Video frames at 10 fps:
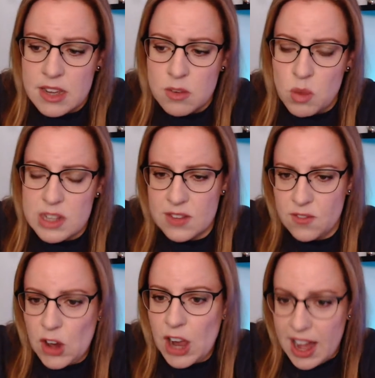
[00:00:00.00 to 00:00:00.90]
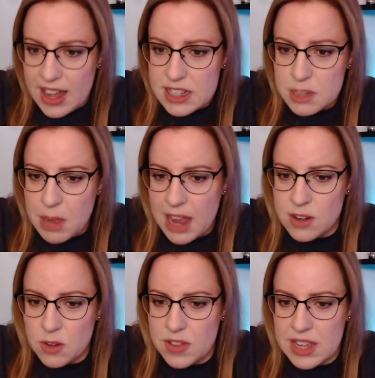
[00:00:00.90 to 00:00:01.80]
Wasn't for us, but I
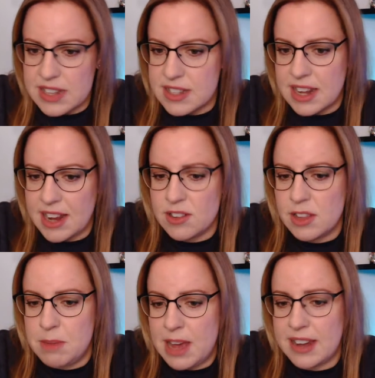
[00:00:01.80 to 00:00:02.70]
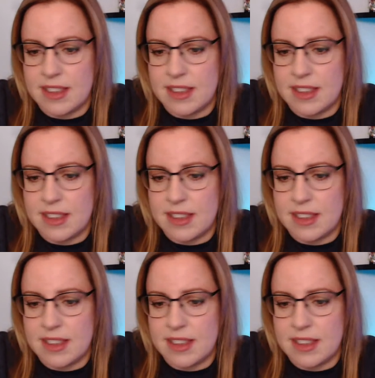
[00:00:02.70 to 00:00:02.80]
don't think it's inherently bad.